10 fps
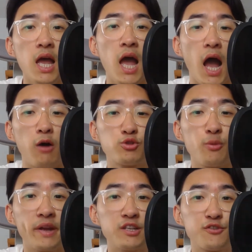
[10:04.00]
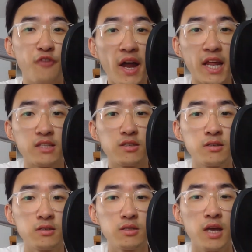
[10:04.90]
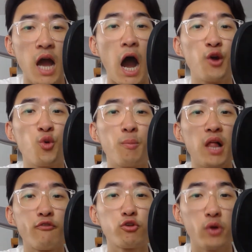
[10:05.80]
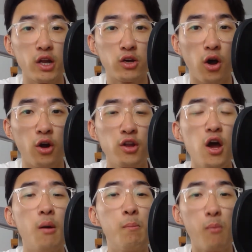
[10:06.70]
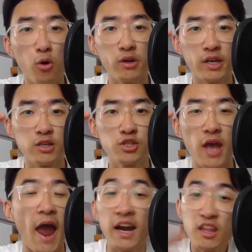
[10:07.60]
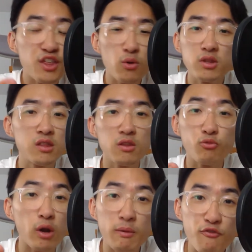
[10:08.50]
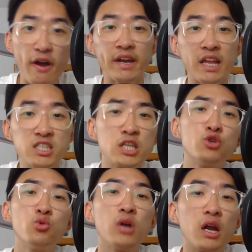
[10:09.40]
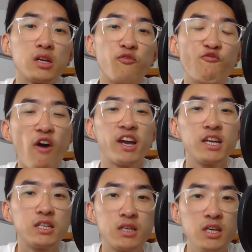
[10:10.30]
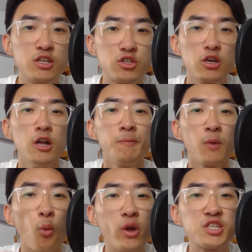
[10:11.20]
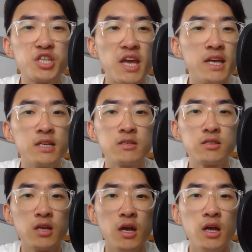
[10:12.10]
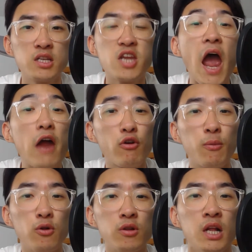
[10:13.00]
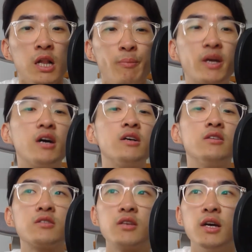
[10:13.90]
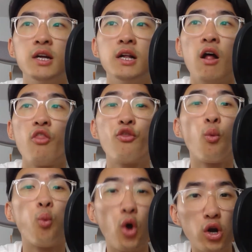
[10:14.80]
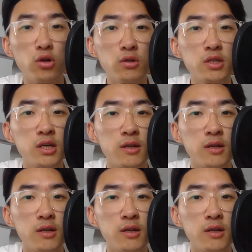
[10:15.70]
how to manage your finances, how to apply for a credit card, a mortgage, anything within the realm of finance they do not fucking teach, which is terrible because the world